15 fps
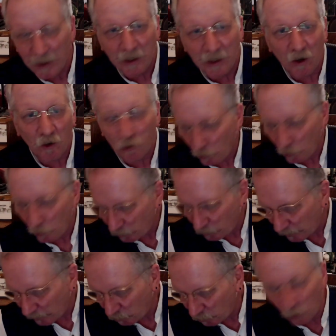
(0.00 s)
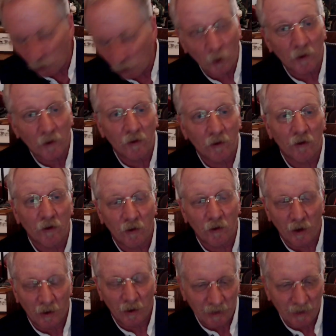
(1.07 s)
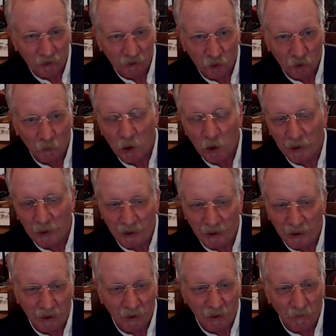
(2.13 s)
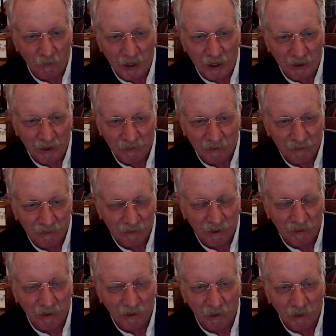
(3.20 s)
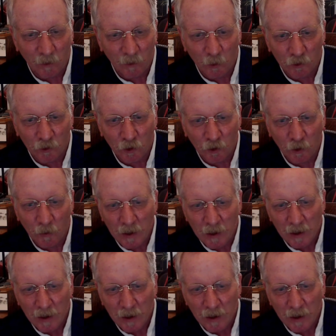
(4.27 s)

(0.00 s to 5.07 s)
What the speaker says: He also addressed Lawrence's testimony and said none of it was true.